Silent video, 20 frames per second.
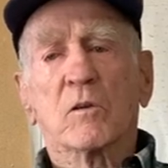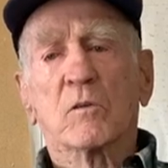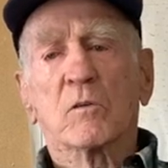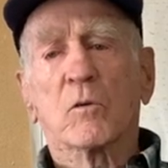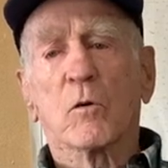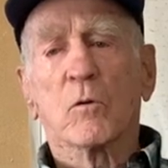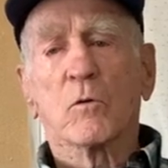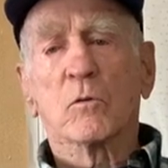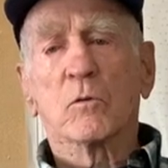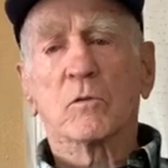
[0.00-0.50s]

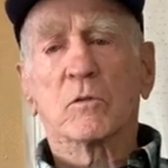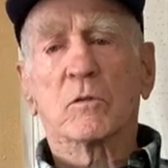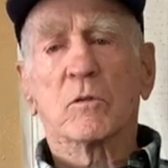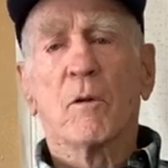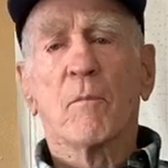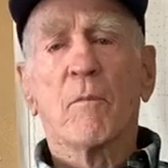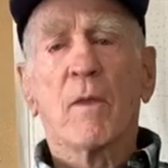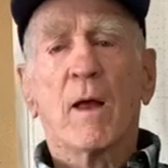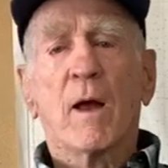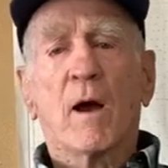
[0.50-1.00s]
clothes
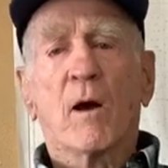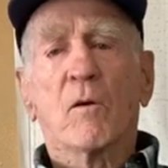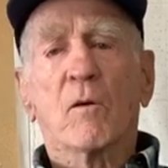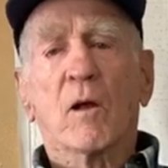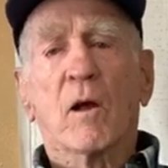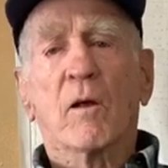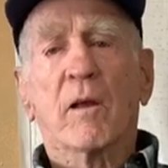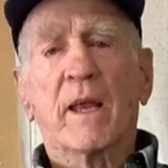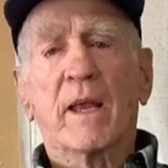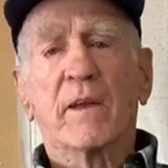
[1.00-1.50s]

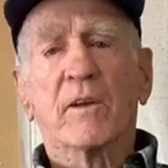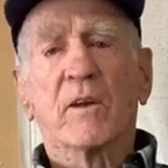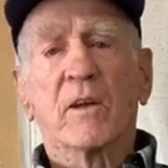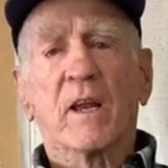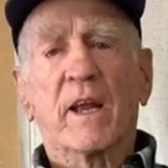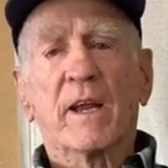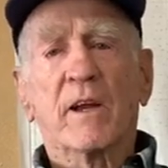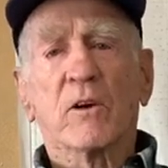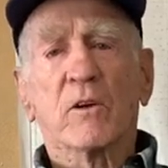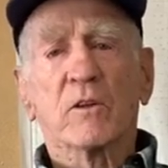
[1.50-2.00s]
uh, in
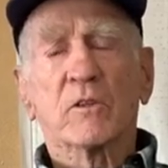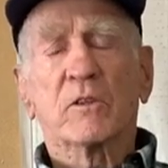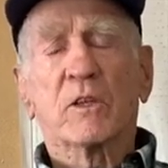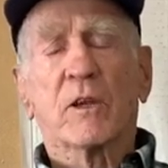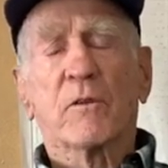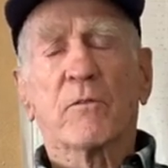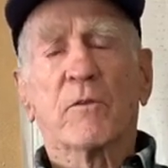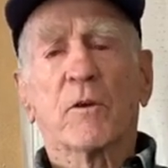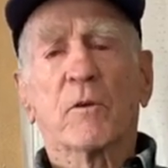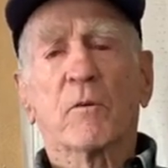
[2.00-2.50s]
layers
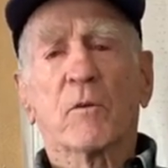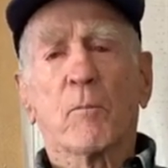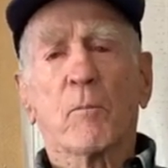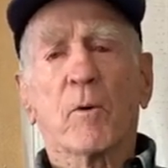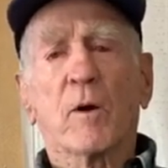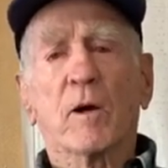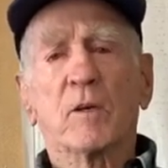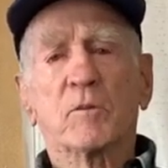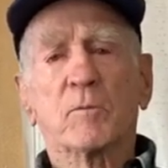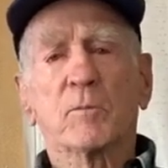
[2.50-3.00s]
if you can
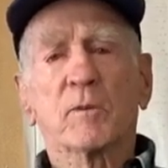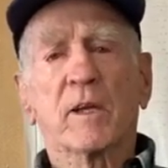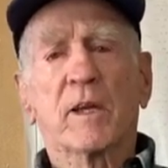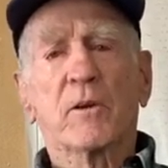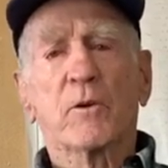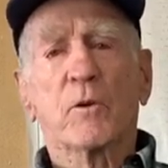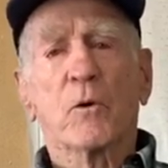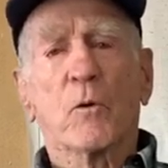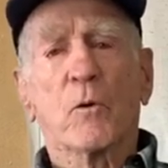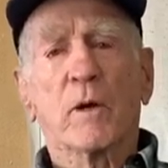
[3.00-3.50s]
possibly
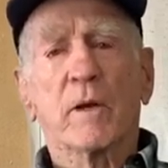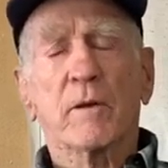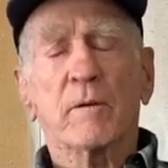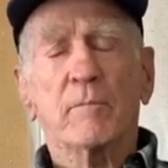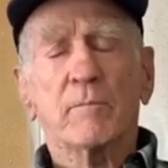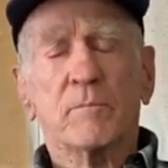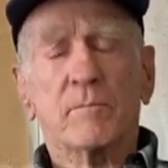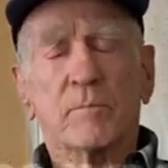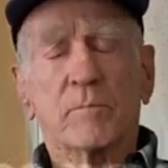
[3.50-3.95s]
do it.